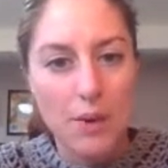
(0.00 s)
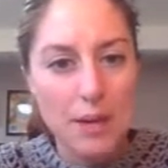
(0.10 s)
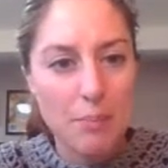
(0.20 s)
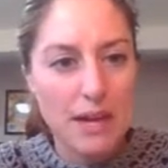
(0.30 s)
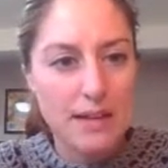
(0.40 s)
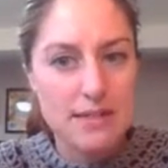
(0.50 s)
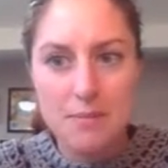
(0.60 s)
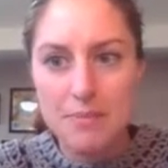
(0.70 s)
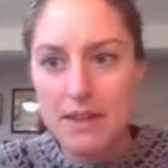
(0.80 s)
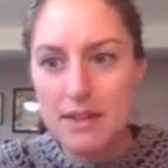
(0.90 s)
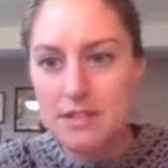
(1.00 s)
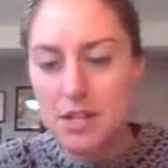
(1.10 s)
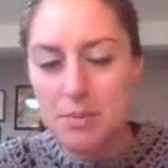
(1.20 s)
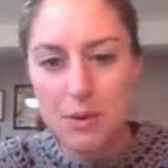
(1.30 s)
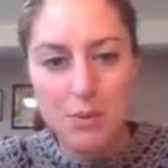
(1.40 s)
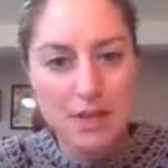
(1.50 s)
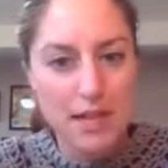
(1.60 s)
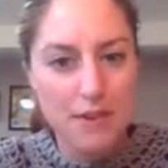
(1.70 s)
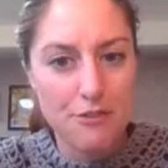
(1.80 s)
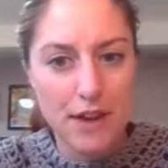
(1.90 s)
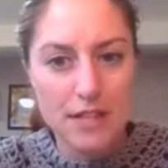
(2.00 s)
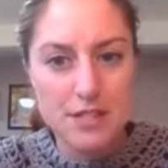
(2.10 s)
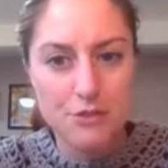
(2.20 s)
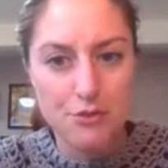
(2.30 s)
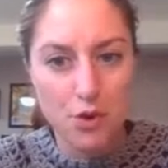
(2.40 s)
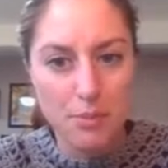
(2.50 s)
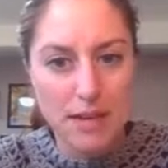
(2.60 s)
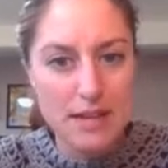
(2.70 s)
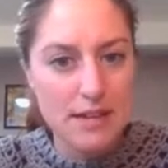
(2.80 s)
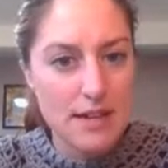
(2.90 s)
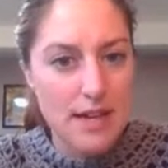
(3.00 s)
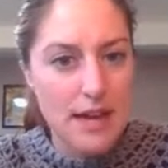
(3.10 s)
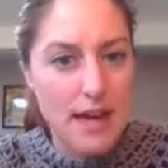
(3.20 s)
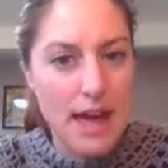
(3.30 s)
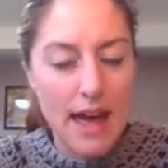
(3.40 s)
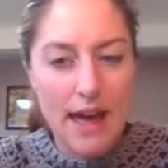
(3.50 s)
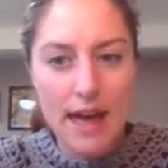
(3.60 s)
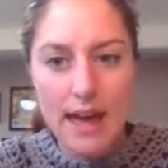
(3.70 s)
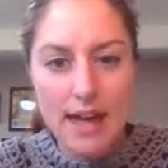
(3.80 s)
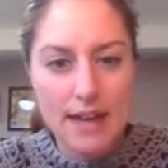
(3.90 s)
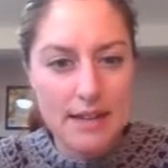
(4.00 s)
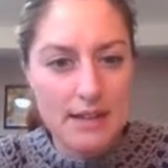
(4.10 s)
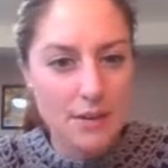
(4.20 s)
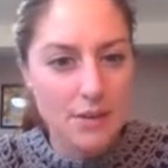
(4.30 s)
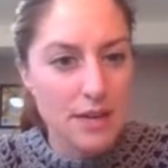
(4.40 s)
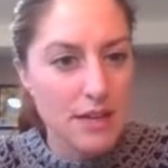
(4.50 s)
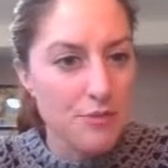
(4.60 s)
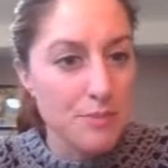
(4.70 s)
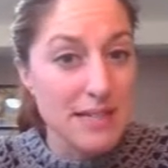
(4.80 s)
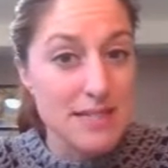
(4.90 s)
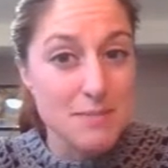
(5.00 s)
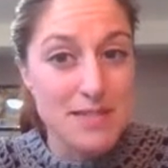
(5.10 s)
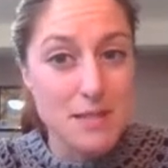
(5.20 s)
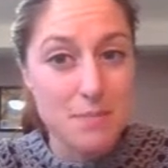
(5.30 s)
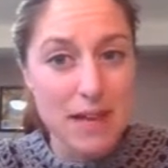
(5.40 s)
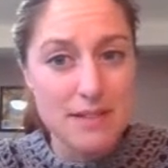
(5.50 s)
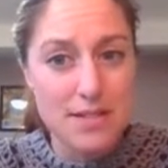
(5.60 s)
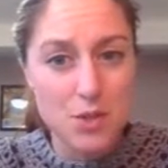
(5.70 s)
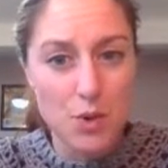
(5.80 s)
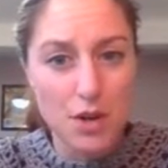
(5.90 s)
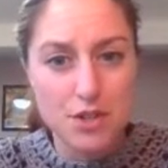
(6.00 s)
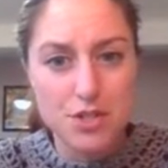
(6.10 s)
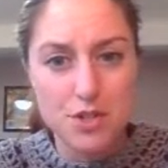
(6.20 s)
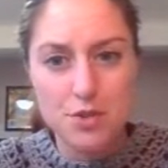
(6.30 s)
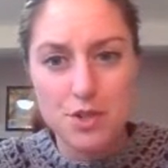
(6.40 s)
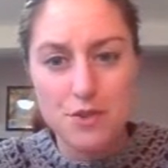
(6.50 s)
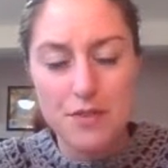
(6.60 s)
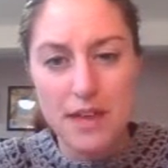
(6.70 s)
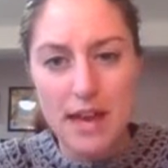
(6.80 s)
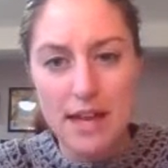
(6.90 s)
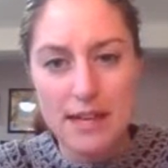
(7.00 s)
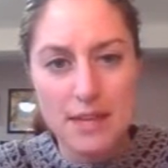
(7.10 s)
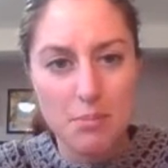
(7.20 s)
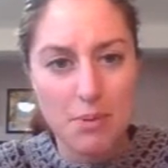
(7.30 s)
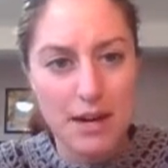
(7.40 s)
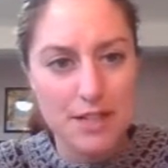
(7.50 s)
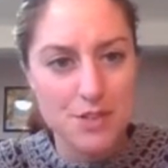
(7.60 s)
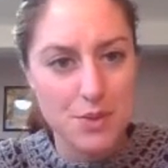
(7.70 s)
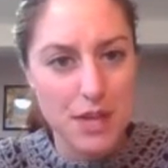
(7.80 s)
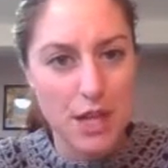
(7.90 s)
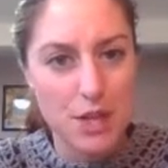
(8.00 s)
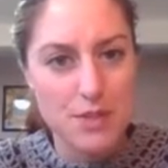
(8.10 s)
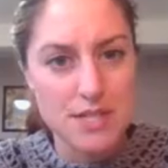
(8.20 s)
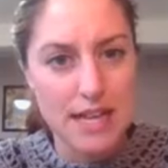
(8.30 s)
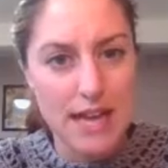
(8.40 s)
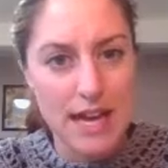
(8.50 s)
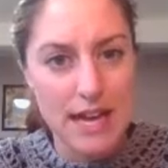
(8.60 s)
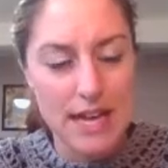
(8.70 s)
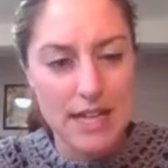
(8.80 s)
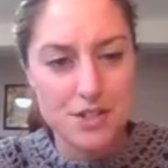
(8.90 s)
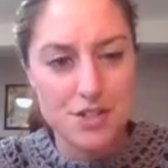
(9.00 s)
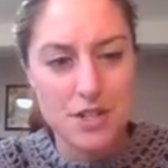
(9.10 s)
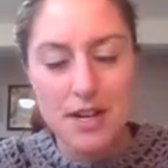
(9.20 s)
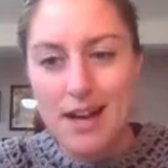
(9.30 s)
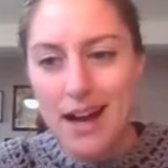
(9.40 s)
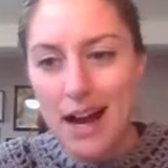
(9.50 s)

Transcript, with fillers: I want to pick something that's going to be really effective for me and give me some space to work too. So if the end of the butt is really close to the edge,